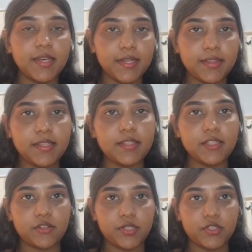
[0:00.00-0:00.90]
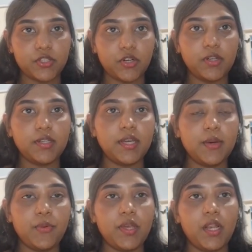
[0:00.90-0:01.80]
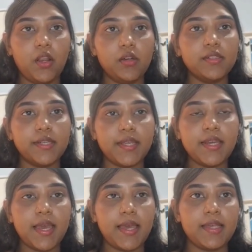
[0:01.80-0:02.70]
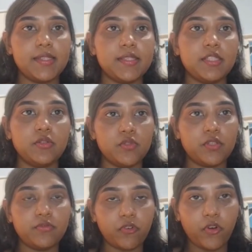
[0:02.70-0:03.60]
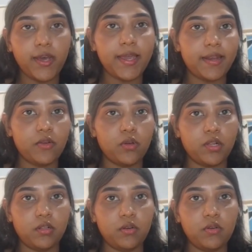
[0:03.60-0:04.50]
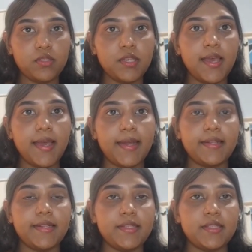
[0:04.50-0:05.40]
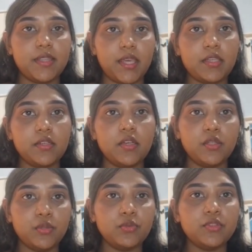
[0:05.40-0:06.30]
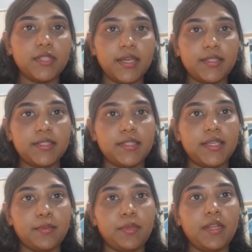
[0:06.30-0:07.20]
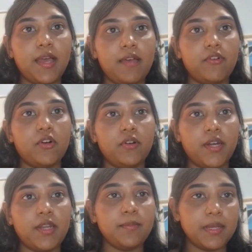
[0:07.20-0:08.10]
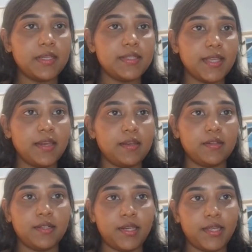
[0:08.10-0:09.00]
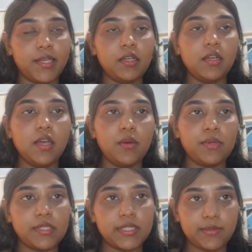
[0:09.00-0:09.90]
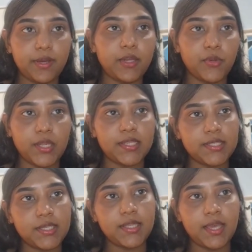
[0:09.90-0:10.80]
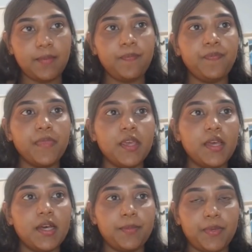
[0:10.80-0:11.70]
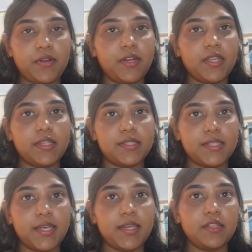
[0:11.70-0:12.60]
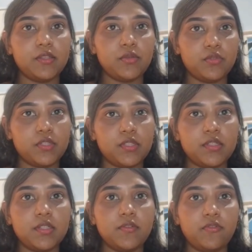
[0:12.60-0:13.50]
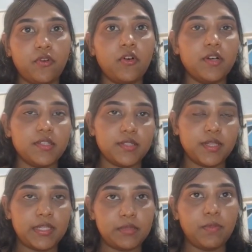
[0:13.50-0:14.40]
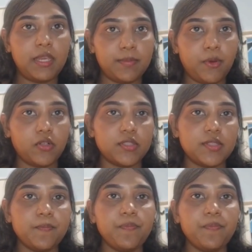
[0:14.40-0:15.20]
In this screenshot, we are logged in as user 4 at localhost. At this stage, 2 test emails have already been sent earlier, which is why you can see them appearing inside user 4's inbox.